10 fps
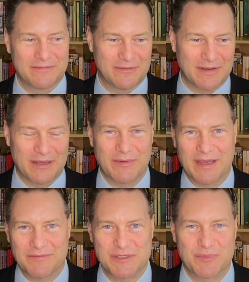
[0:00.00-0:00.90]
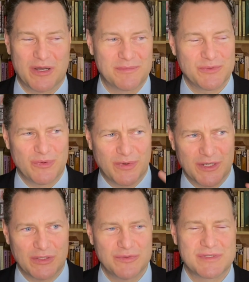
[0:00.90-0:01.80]
Okay, we have these bombs and we want to
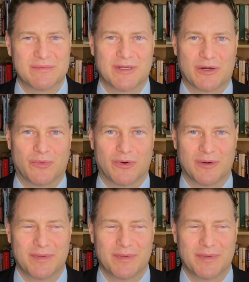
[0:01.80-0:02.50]
use them in our war